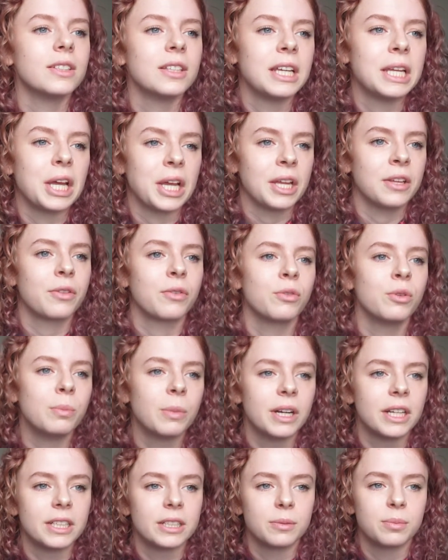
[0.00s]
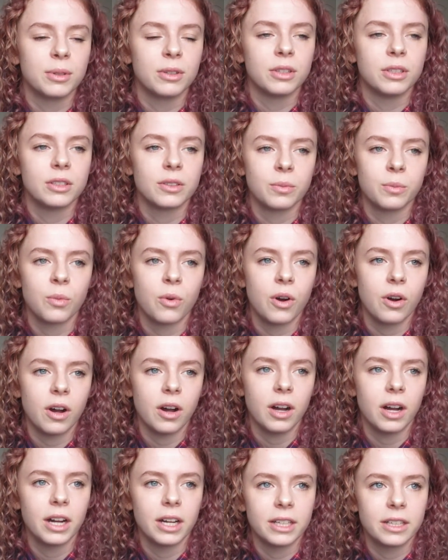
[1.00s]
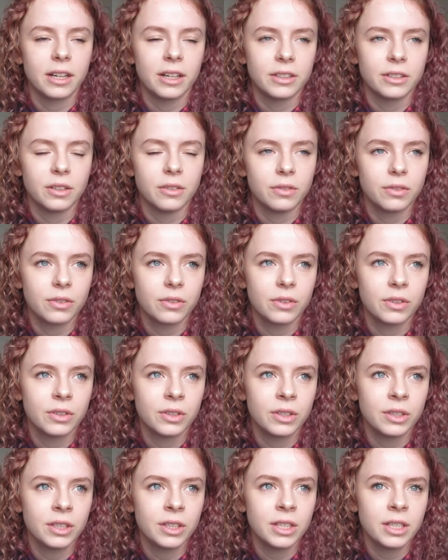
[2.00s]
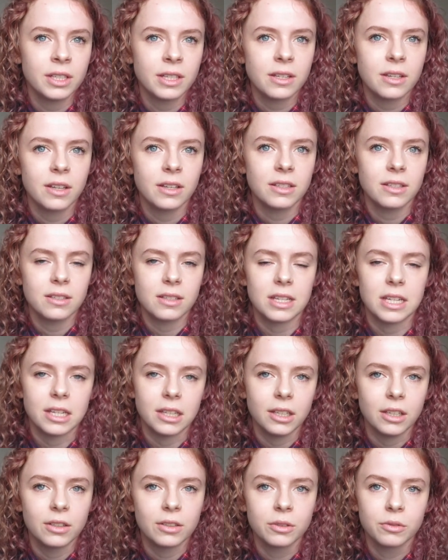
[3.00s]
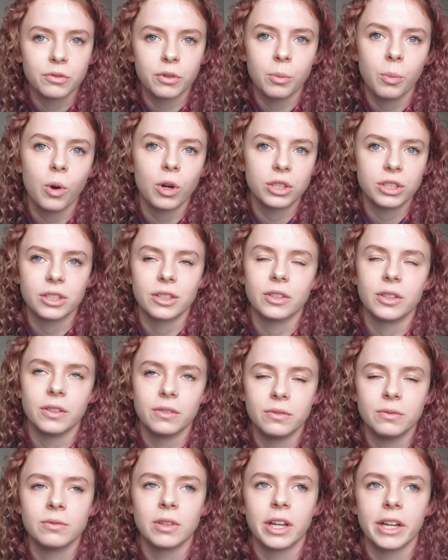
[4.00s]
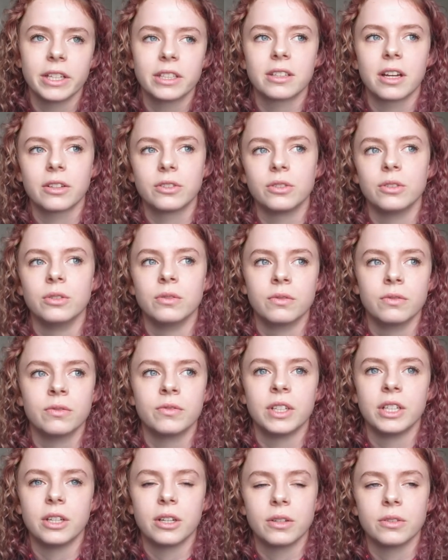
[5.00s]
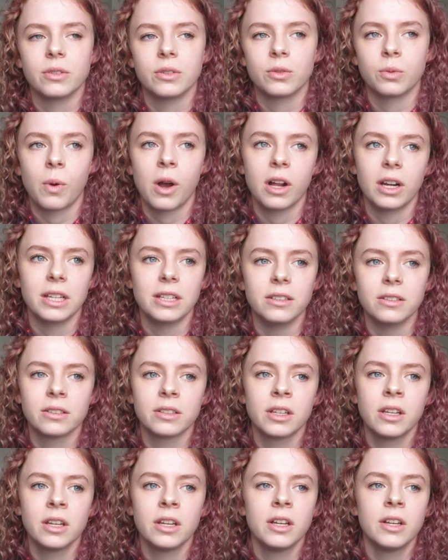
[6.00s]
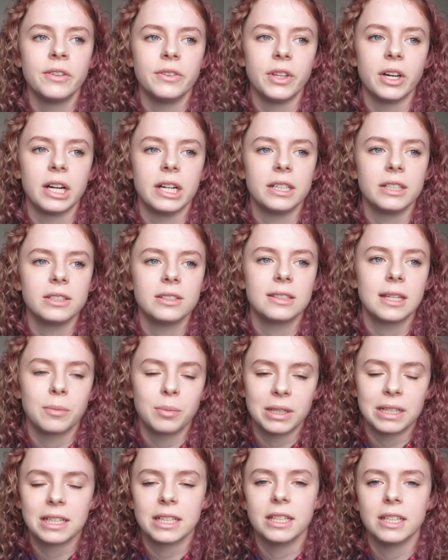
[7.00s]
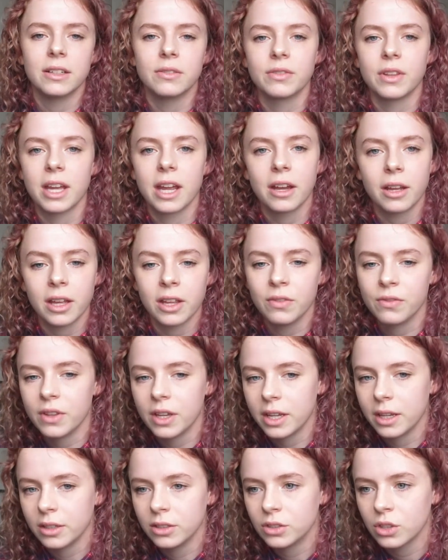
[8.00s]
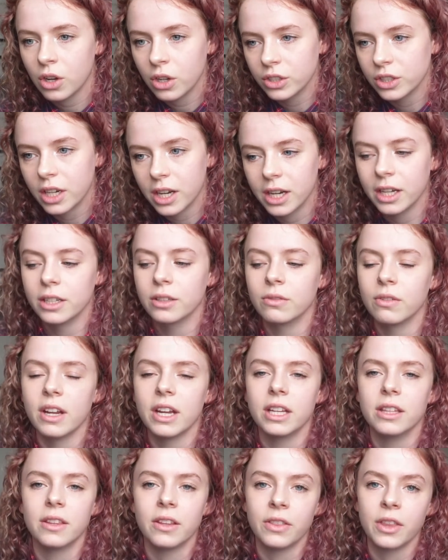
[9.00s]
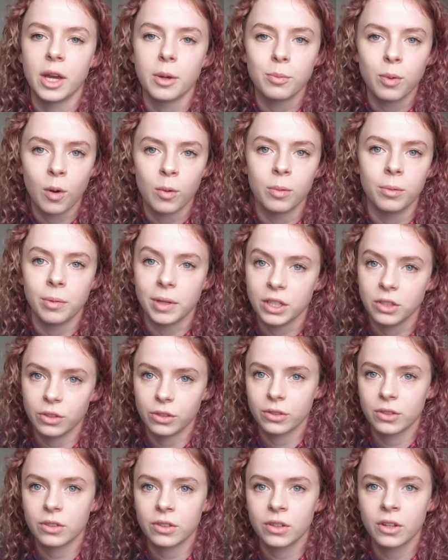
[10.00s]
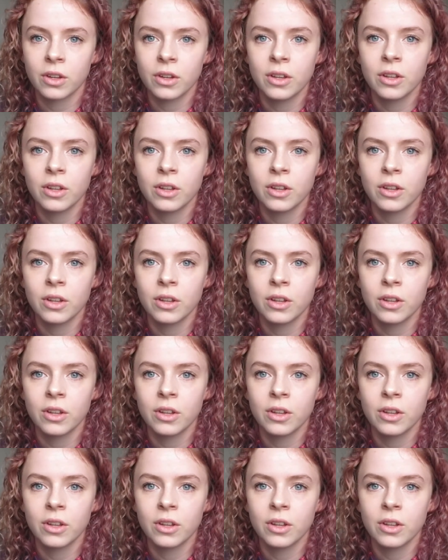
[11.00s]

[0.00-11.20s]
it, through my experience and what I kind of see from watching other like tattoo videos as well is that typically if they if they charge a higher rate then they're probably just